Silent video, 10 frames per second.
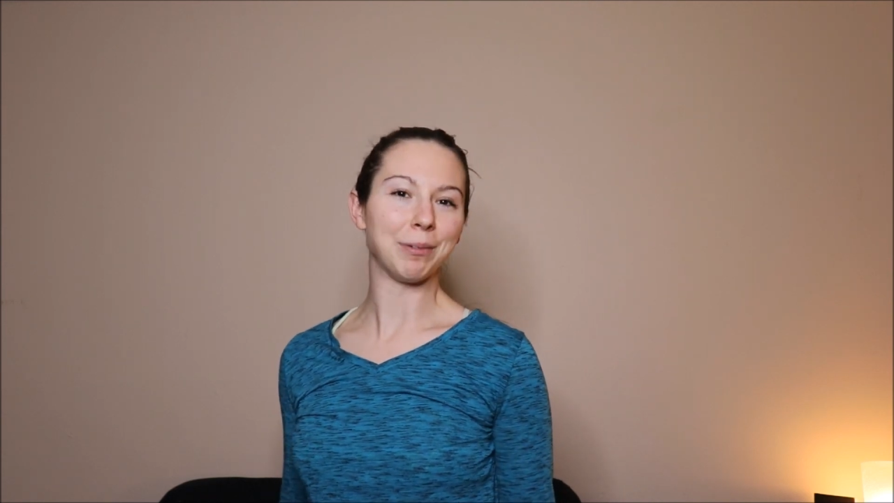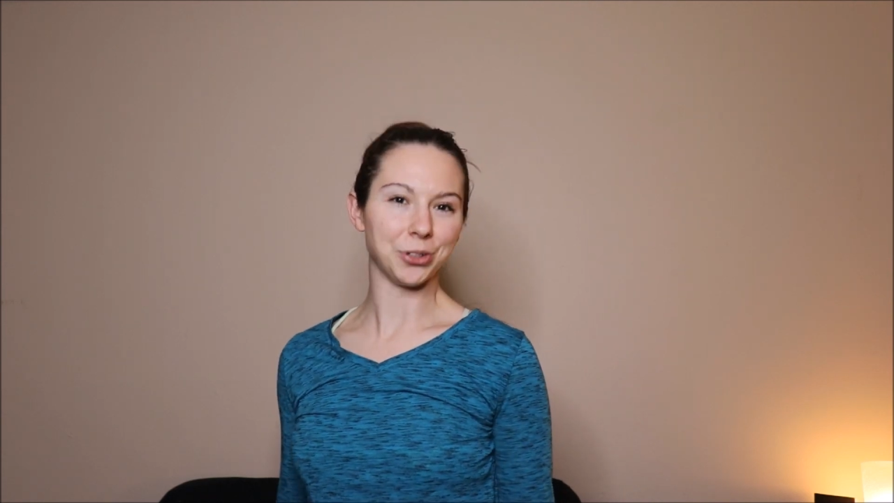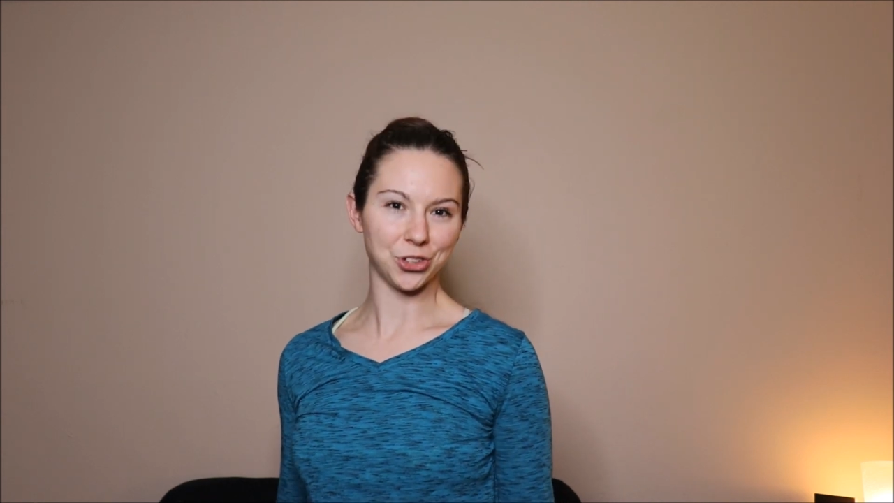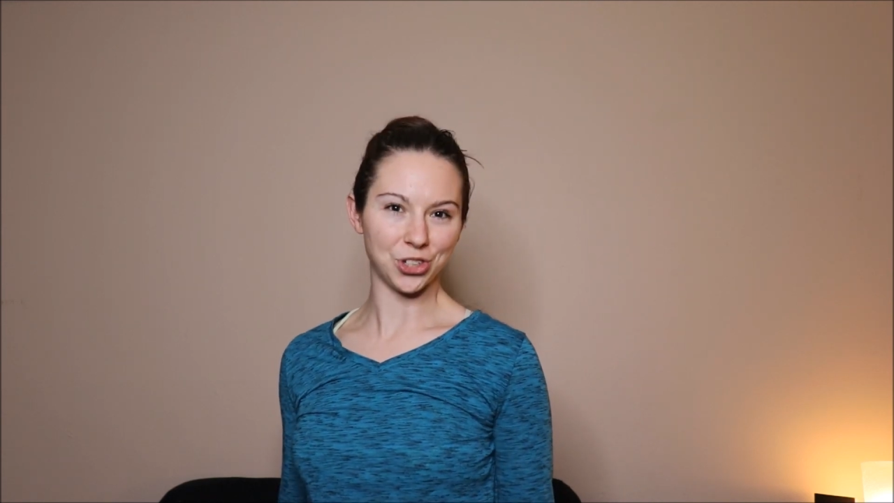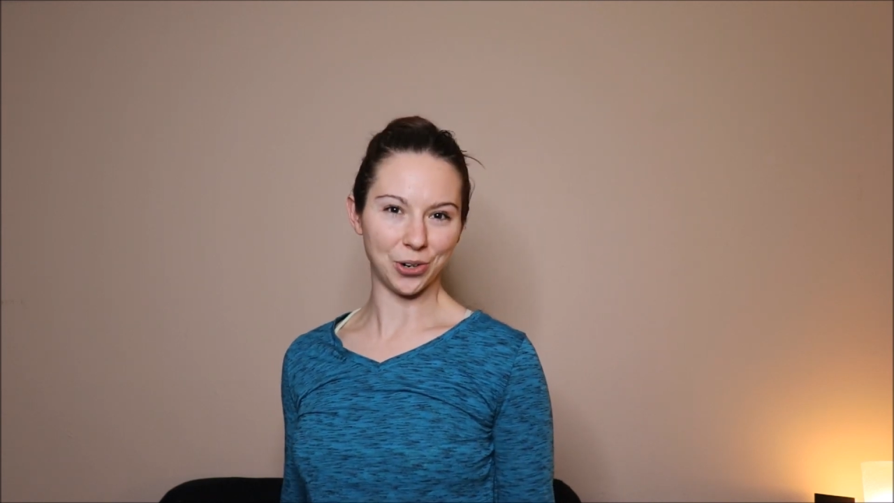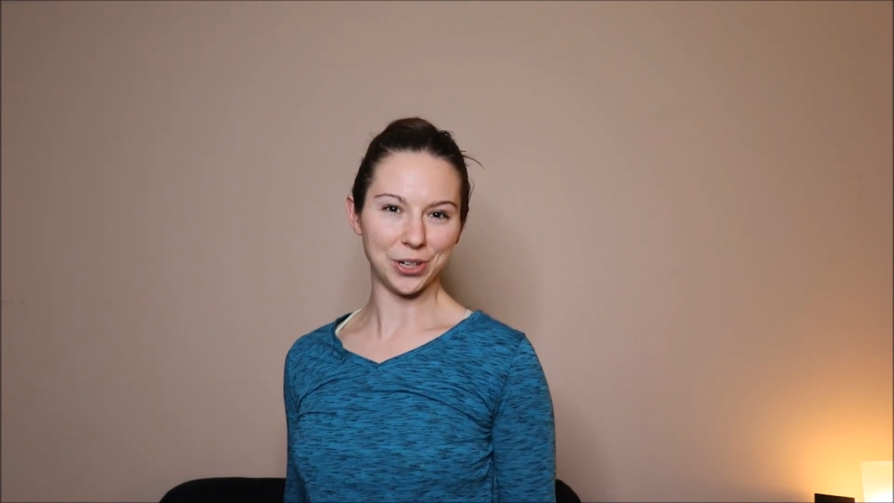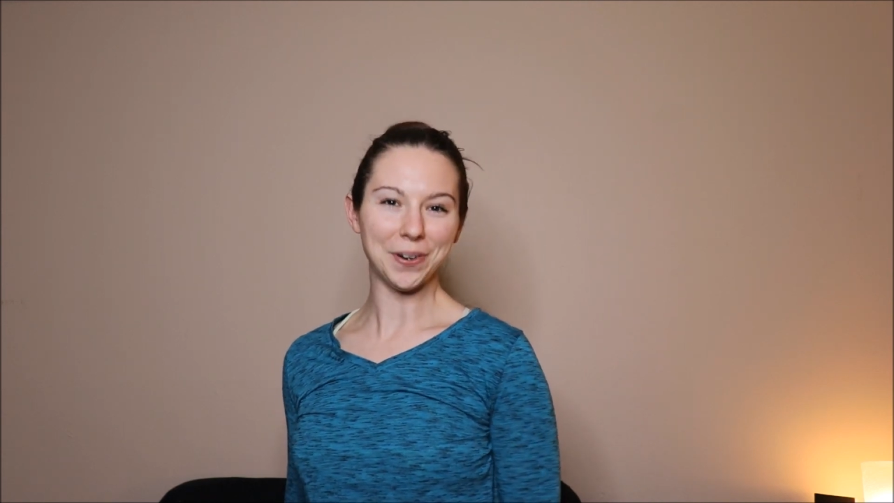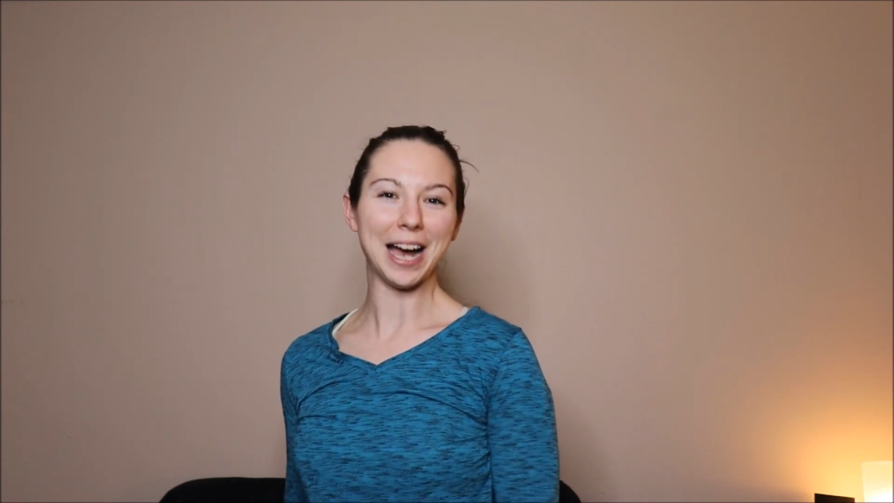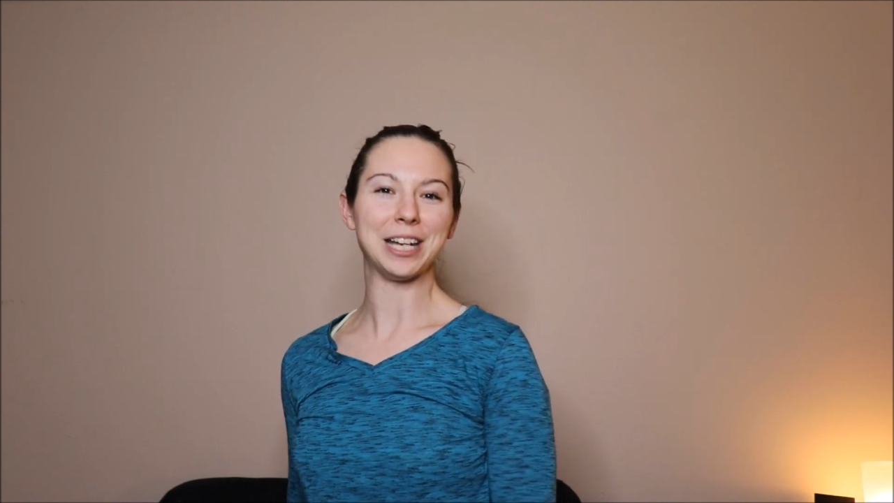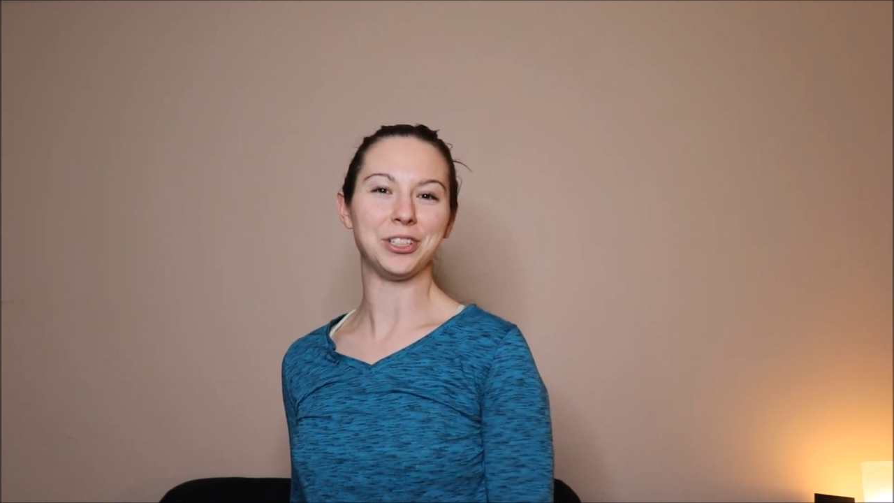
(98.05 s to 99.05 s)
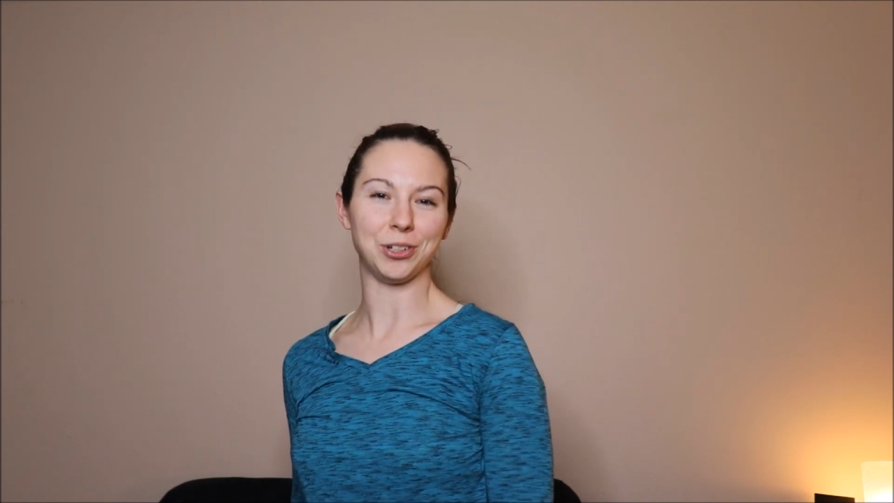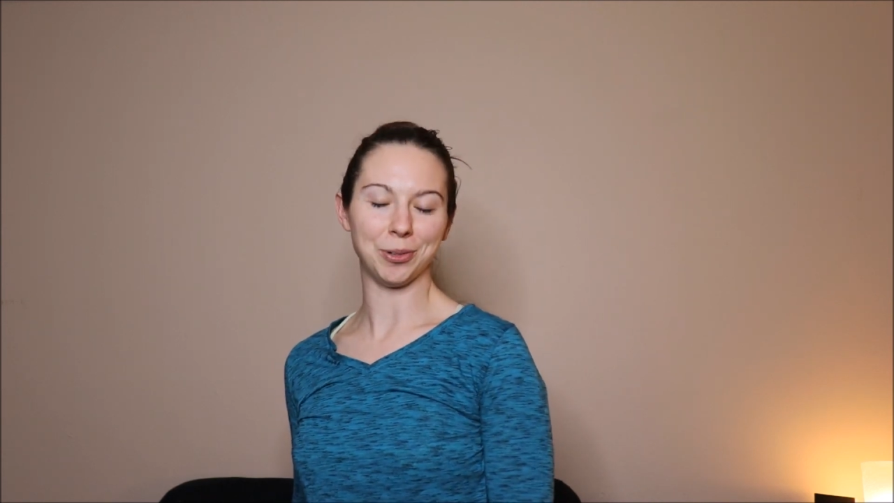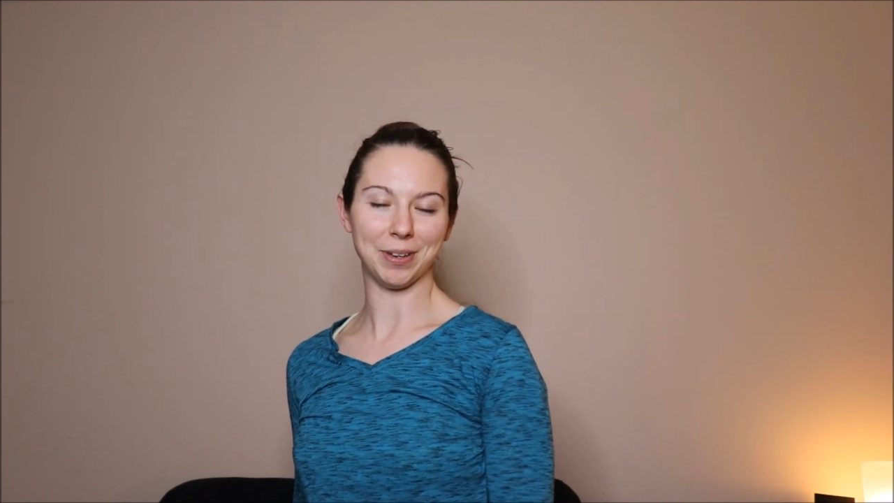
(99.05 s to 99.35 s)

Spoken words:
I will show you how to do